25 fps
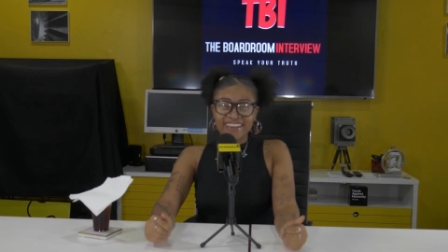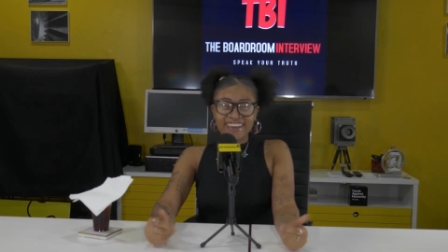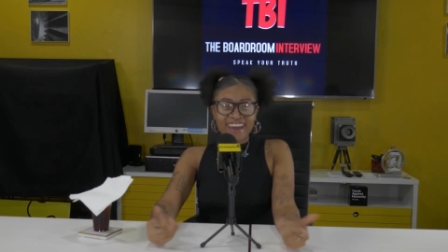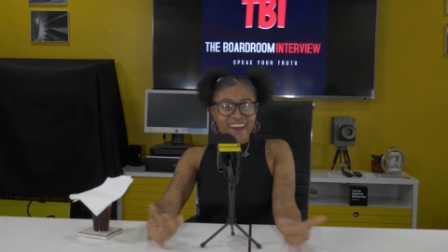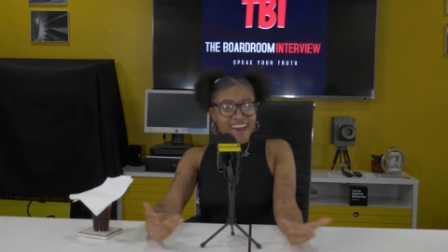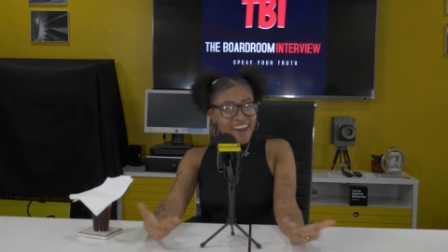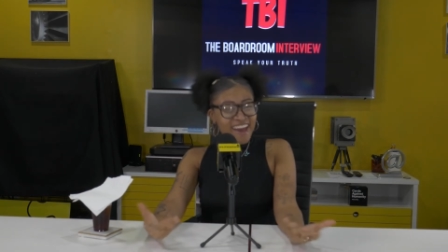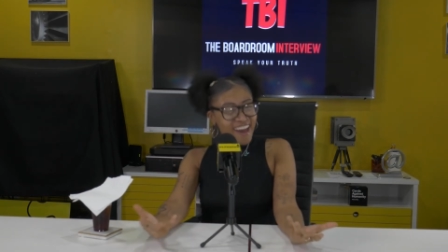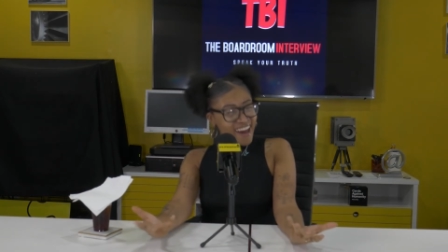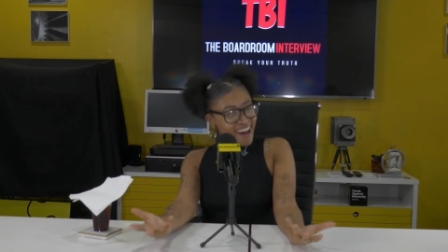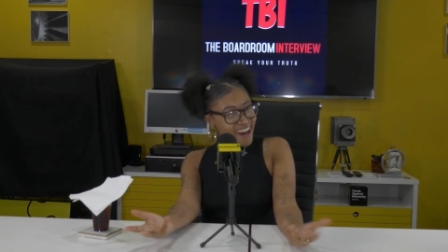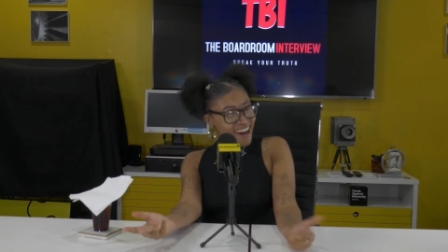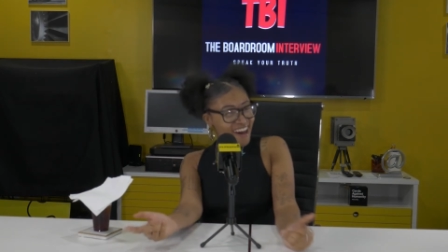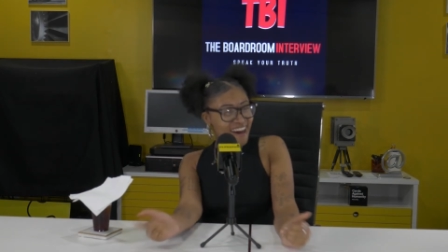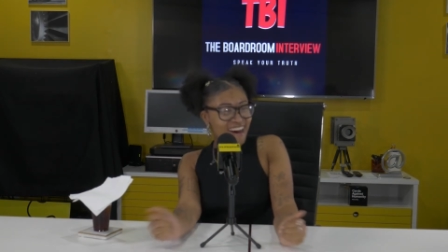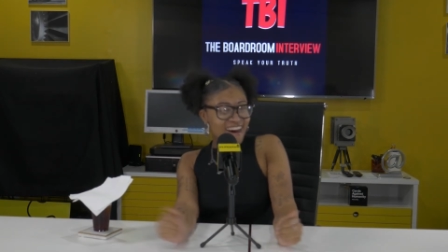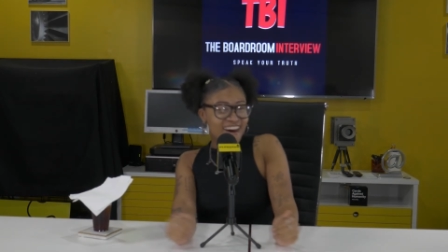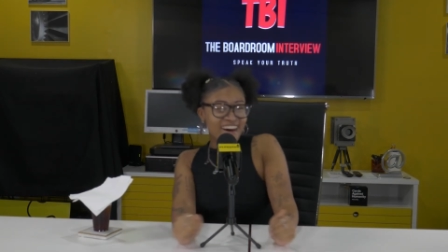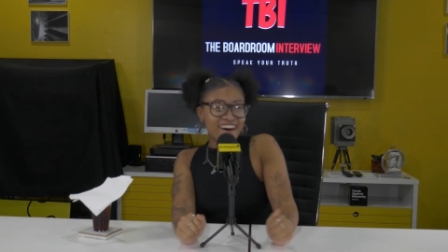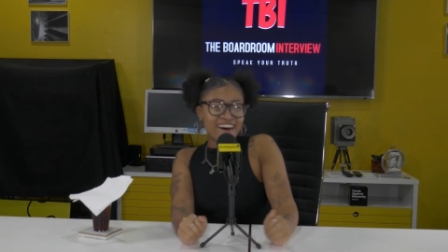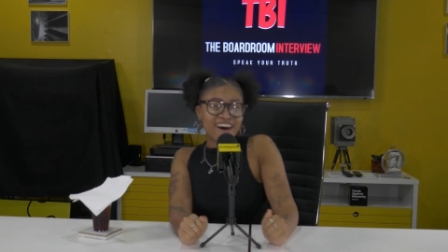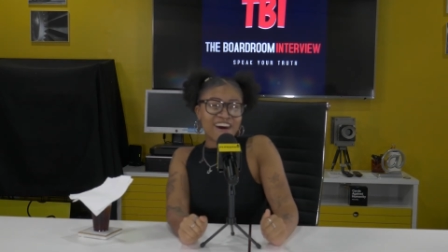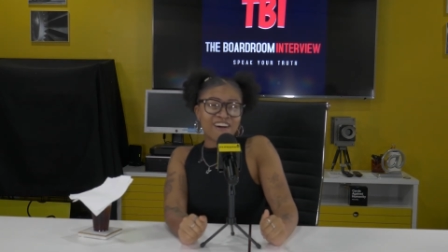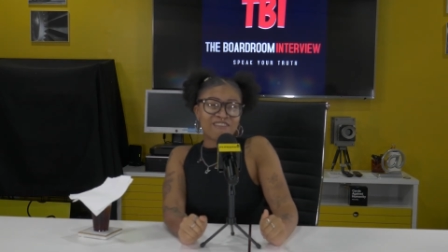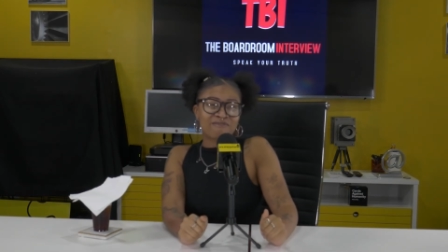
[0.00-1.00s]

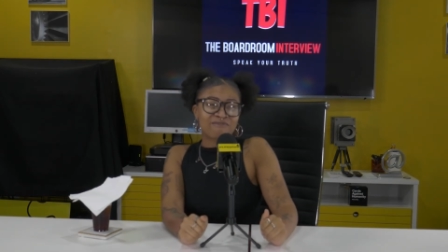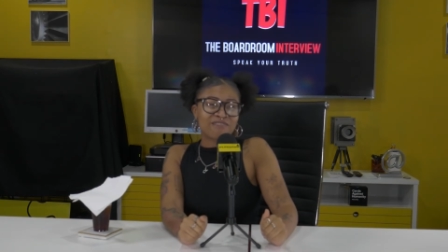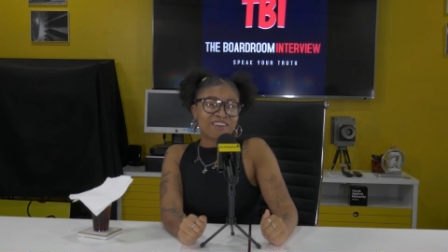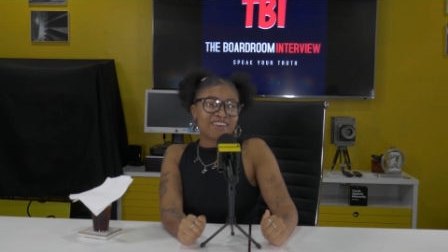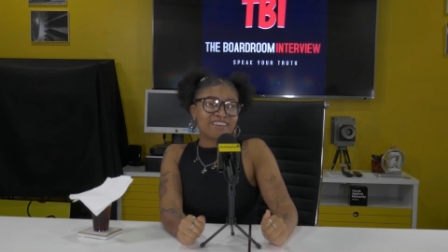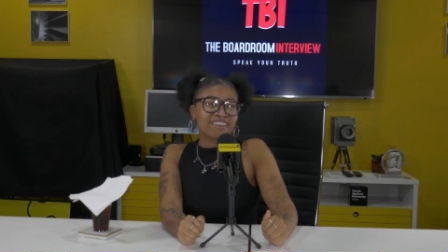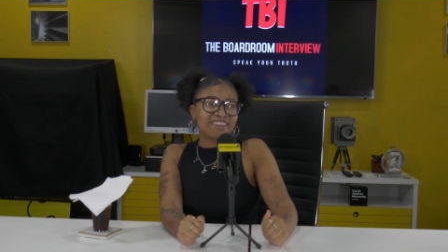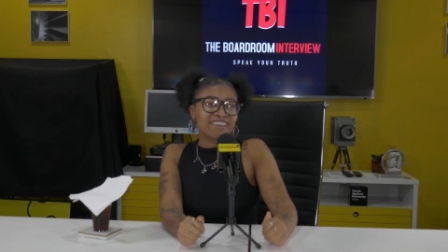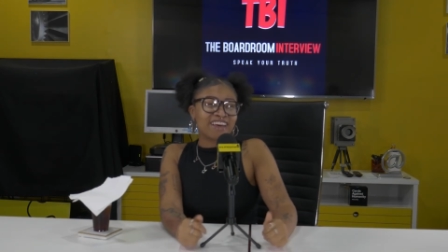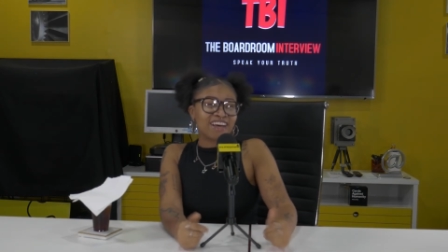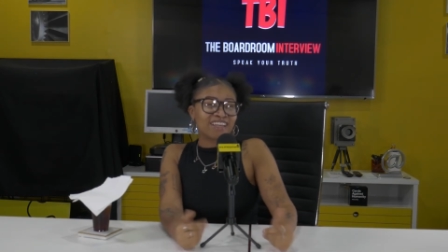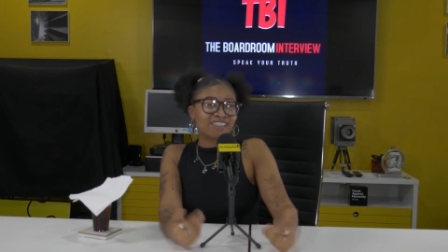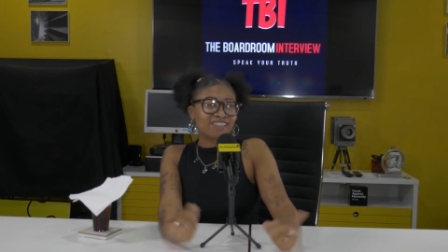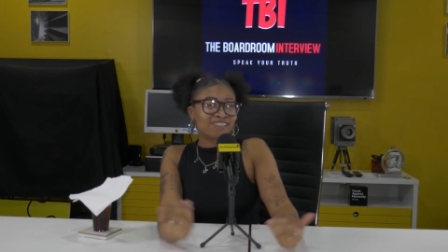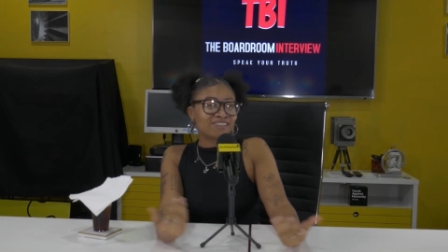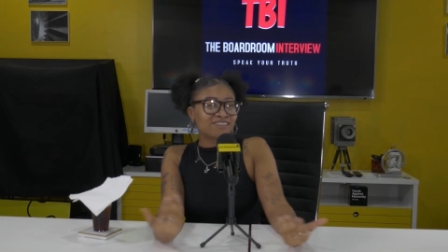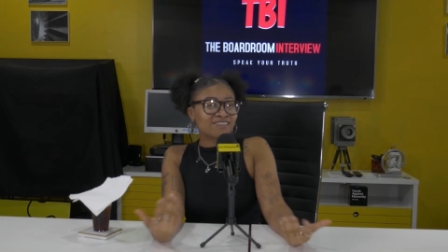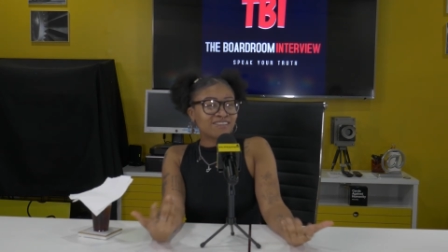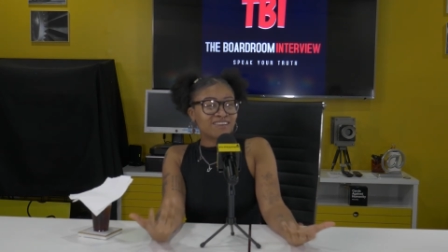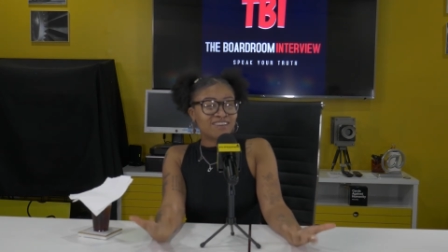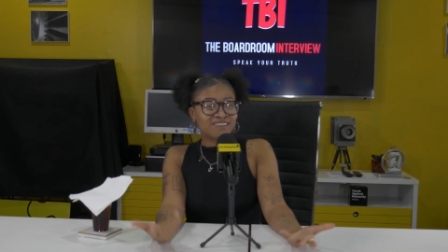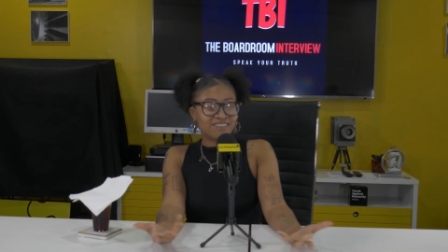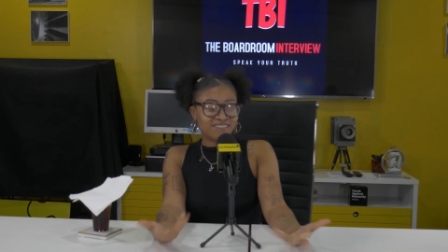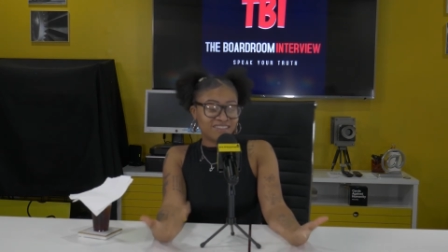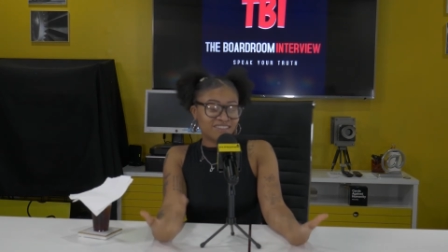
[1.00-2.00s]
Yeah, I mean
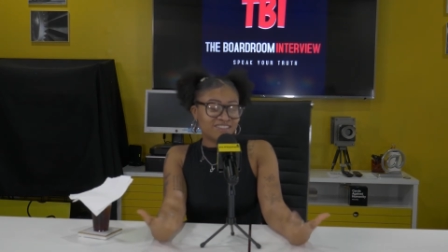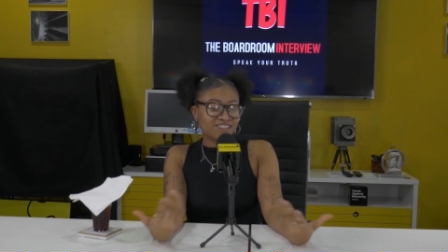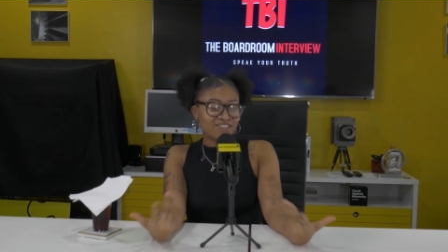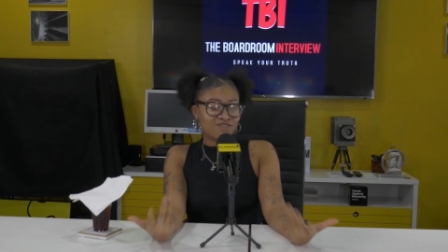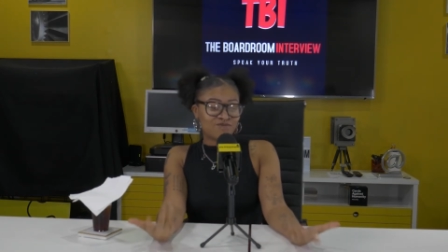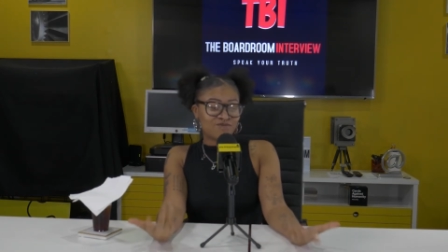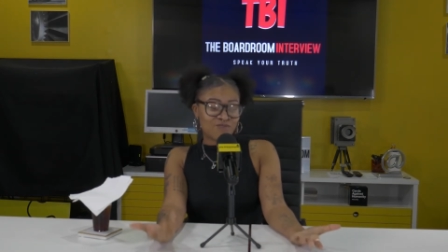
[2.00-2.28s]
that's essentially